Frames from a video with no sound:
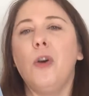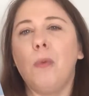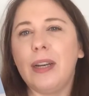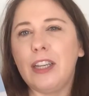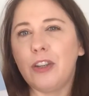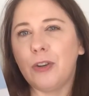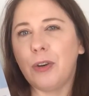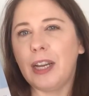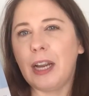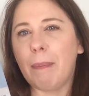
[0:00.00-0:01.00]
when he's
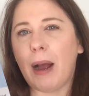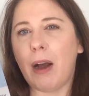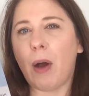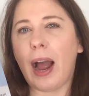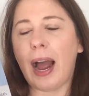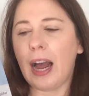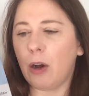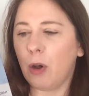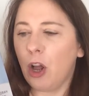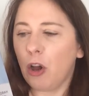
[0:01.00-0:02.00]
talking about
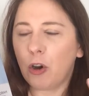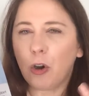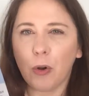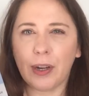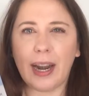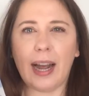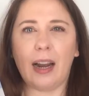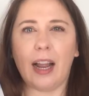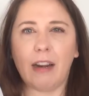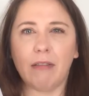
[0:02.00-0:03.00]
how
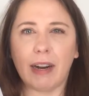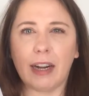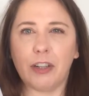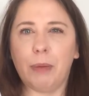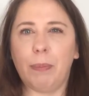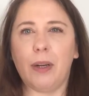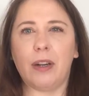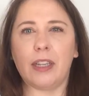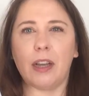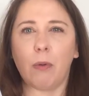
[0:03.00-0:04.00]
Cornell and
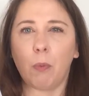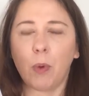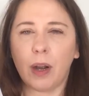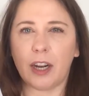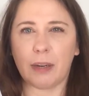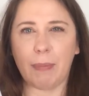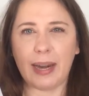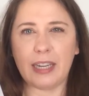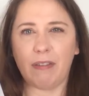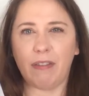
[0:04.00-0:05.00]
Rauschenberg's work
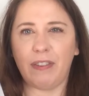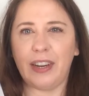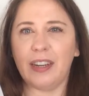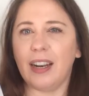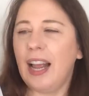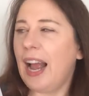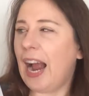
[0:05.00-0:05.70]
made him feel,